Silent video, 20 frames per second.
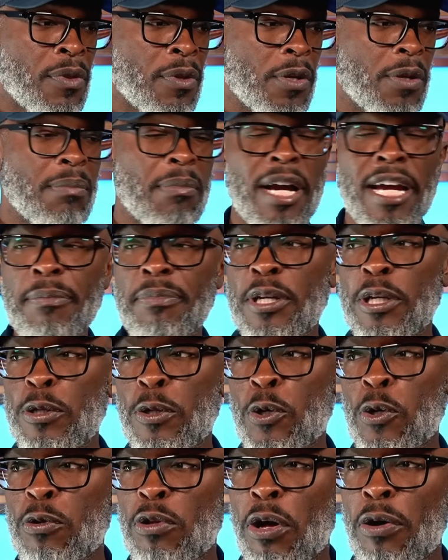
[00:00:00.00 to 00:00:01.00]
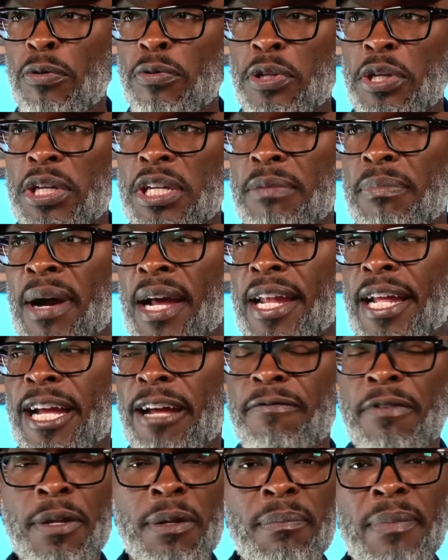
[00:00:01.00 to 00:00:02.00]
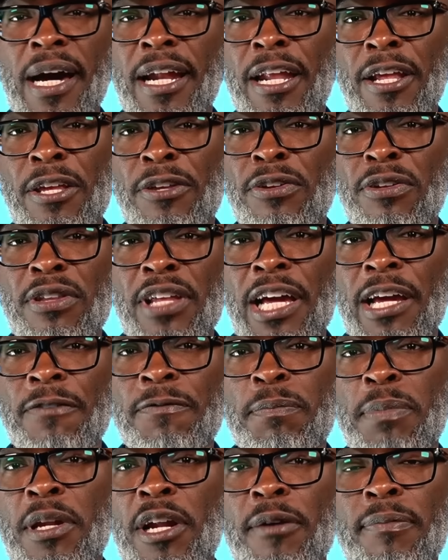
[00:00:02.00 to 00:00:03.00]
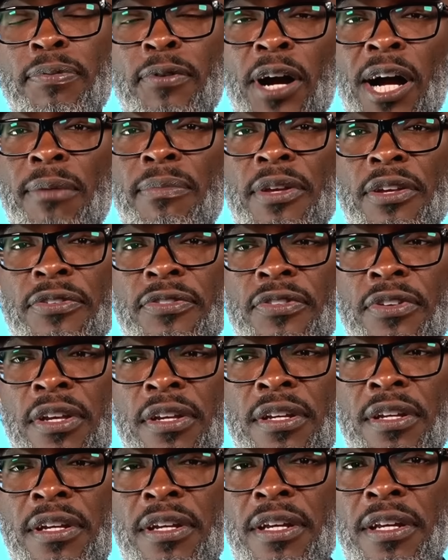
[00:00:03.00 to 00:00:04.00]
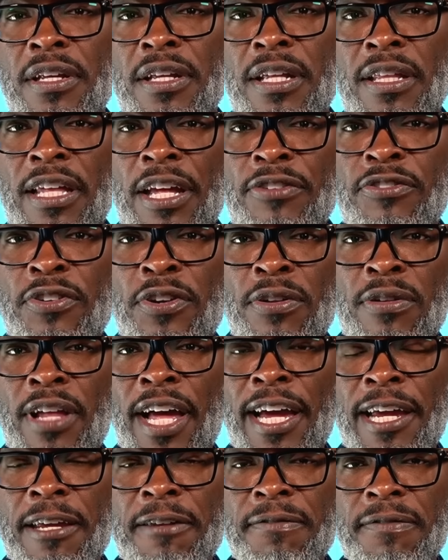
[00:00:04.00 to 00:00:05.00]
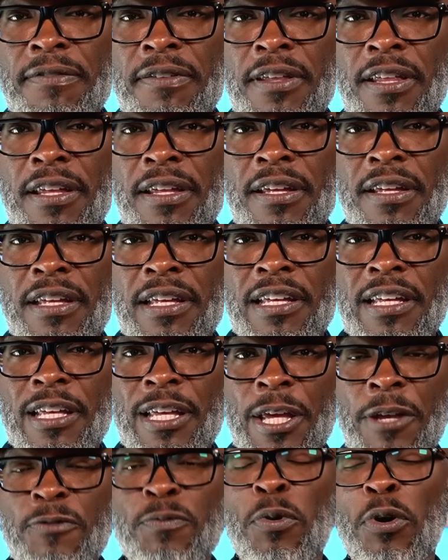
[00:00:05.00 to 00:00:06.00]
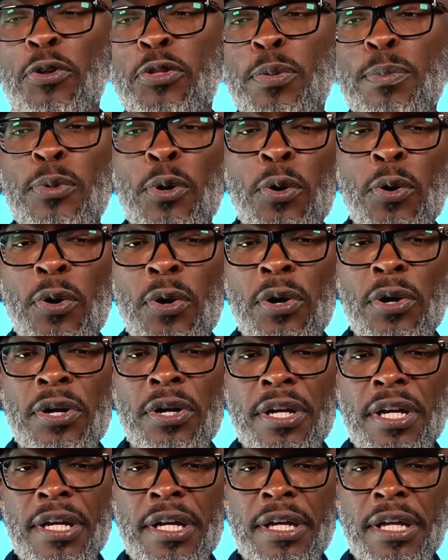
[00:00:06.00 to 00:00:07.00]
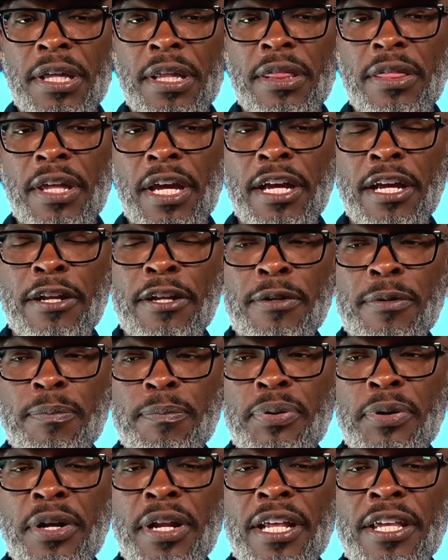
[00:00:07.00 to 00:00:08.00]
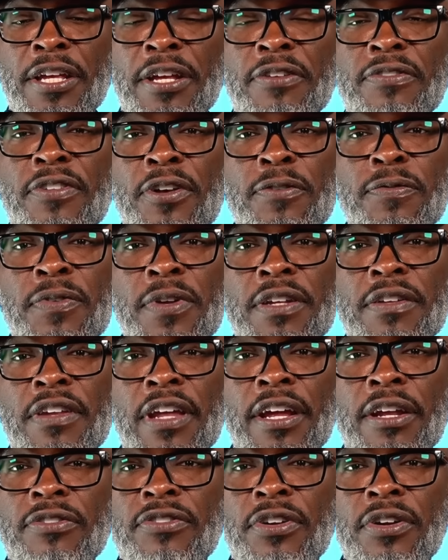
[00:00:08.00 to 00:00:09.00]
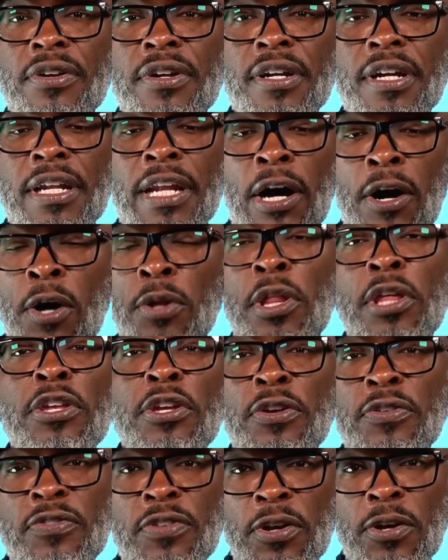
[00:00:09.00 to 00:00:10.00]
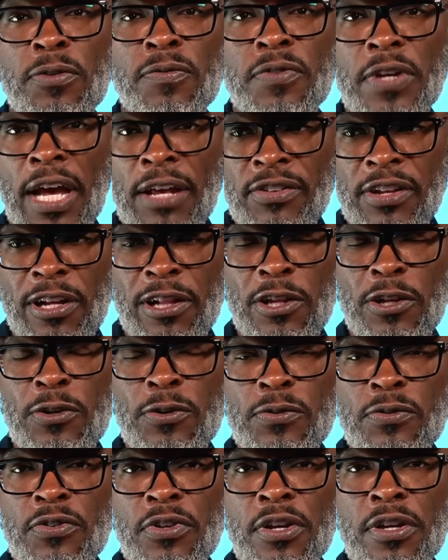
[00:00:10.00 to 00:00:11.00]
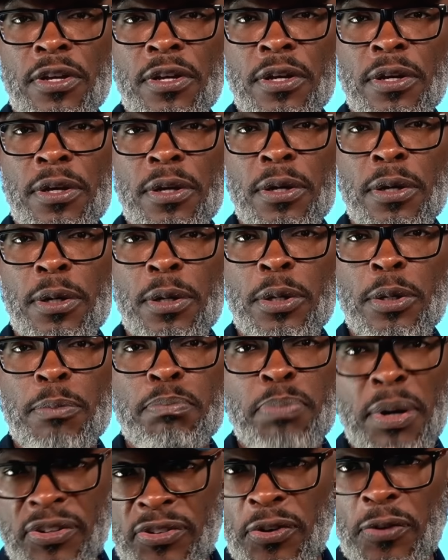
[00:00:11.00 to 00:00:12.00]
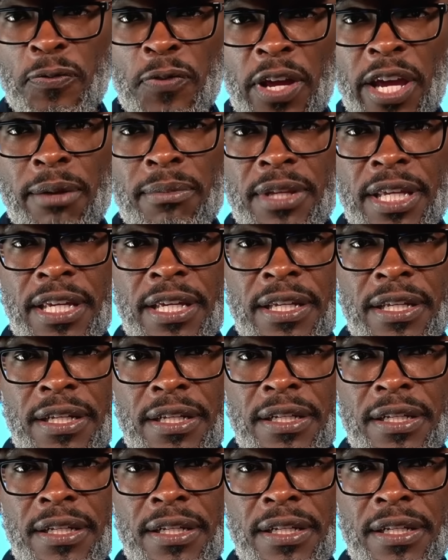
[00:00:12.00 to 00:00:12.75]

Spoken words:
You might be a little lonely. You might not have anybody in your life. But I promise that your life is worth more than putting yourself in danger. Not only yourself, as I close, but your family.